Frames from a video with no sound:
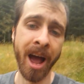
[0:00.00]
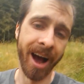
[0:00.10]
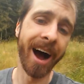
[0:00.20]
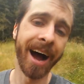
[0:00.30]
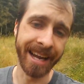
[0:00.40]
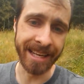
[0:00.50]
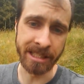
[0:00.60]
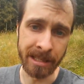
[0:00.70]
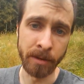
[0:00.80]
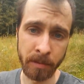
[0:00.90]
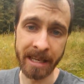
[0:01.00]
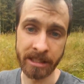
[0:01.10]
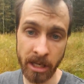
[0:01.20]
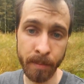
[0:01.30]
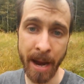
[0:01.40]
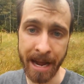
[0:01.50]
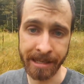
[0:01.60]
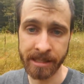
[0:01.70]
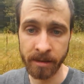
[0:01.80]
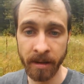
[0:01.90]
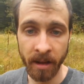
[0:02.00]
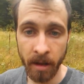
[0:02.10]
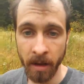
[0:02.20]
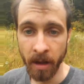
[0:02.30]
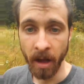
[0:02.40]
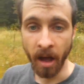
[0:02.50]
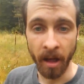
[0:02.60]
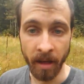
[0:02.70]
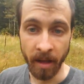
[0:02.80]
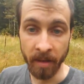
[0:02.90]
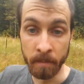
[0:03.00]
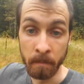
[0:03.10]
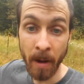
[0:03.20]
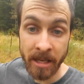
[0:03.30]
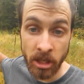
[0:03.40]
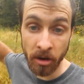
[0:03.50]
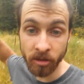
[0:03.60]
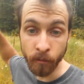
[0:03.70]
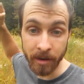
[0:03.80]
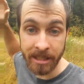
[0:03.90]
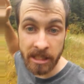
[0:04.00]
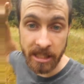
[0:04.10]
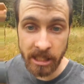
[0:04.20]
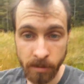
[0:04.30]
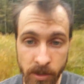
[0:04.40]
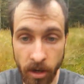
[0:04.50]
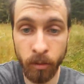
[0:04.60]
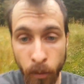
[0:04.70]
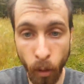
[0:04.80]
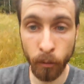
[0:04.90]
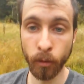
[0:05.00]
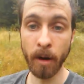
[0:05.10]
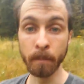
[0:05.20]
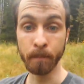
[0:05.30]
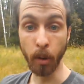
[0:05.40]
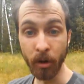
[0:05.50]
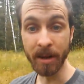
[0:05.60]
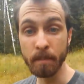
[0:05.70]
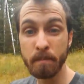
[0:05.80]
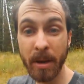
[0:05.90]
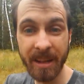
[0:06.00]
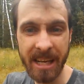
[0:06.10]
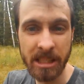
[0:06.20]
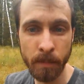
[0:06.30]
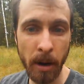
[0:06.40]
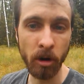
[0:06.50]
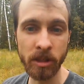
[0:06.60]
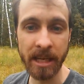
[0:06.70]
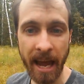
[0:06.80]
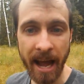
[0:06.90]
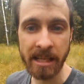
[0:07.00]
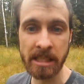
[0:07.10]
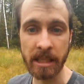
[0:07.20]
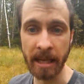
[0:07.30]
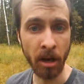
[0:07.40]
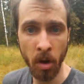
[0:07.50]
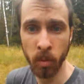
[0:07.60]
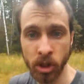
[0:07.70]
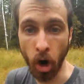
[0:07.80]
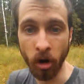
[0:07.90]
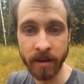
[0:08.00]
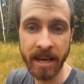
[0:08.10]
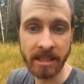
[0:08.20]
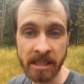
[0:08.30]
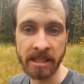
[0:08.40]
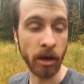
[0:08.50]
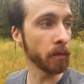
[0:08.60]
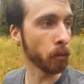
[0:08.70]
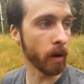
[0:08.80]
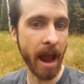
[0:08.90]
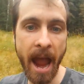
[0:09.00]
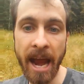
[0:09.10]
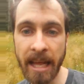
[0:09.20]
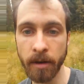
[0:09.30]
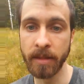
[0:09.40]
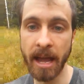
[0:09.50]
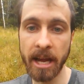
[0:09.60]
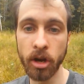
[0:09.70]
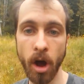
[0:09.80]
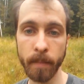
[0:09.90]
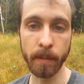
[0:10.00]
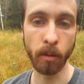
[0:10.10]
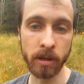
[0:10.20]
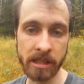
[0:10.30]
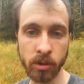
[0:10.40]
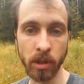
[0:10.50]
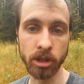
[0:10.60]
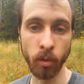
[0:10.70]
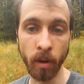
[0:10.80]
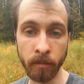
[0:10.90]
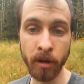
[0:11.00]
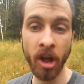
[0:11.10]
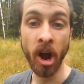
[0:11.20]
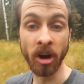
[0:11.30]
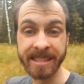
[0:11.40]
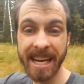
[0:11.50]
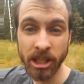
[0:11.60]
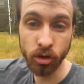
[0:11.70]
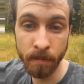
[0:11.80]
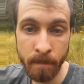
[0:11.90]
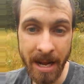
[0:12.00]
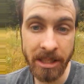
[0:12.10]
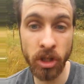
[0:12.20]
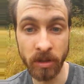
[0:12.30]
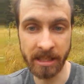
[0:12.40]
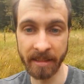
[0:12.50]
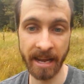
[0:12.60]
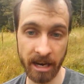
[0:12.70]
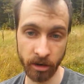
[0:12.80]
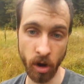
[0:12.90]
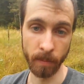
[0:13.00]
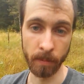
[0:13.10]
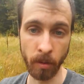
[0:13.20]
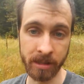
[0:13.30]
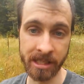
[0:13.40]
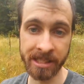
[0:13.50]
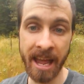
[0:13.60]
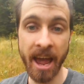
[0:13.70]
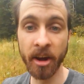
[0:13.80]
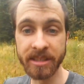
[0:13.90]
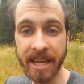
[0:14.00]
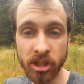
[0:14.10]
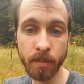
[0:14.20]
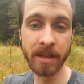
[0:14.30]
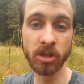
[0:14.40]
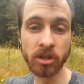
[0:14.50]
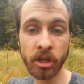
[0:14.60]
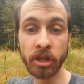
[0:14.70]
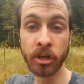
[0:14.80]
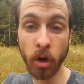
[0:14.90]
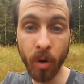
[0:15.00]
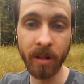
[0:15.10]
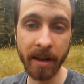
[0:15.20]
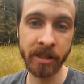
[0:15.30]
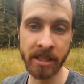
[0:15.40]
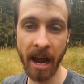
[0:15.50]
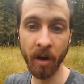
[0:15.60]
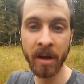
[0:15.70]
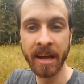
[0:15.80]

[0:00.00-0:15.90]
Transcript: I get to live like a dumbass. My entire fucking system's gonna revolve around burning billions of barrels of gasoline, which aren't necessary for any of the economic process whatsoever, are detrimental to the economic process, and are detrimental to your lifestyle